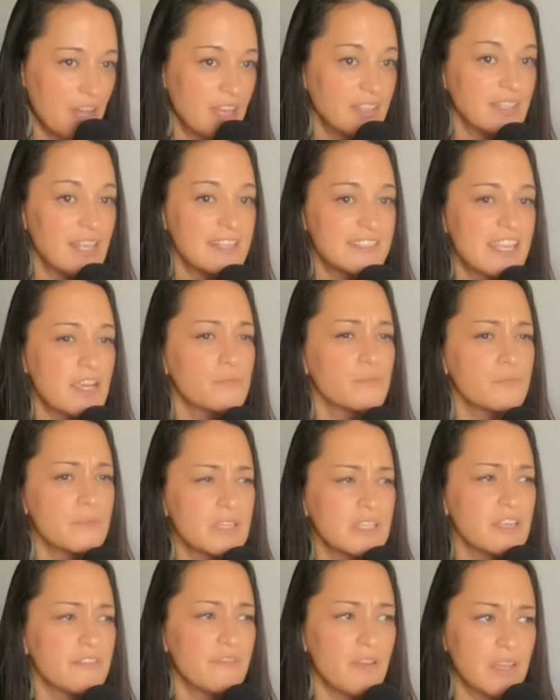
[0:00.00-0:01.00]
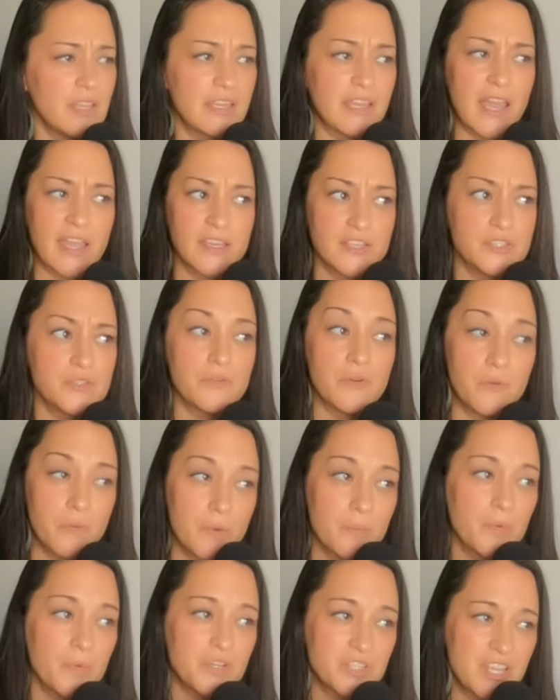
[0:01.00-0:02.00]
unless I really felt like I could do it
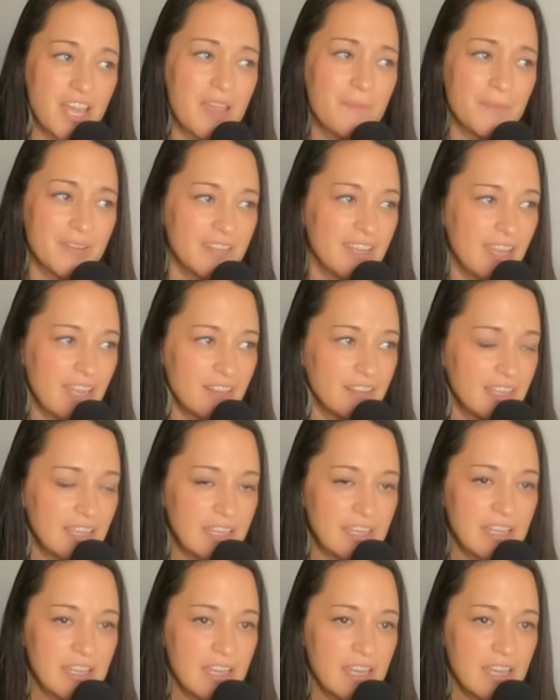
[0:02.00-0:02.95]
one more time and nail it